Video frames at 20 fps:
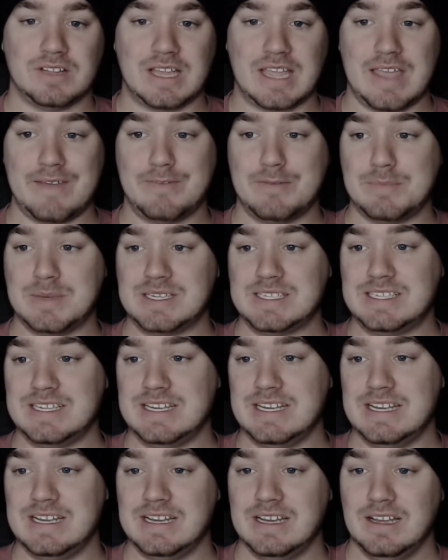I gave him a
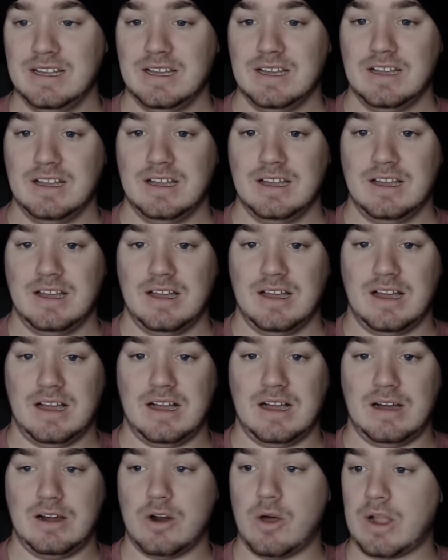D.
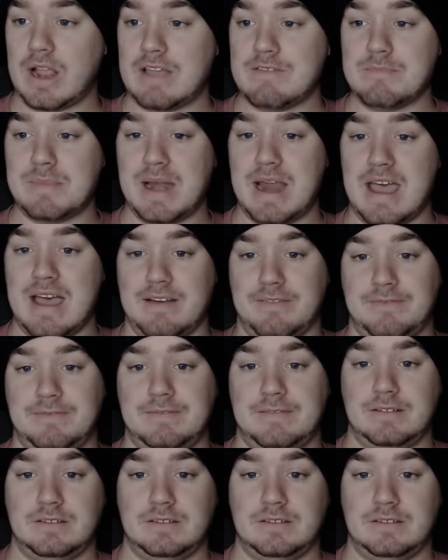I gave him an F.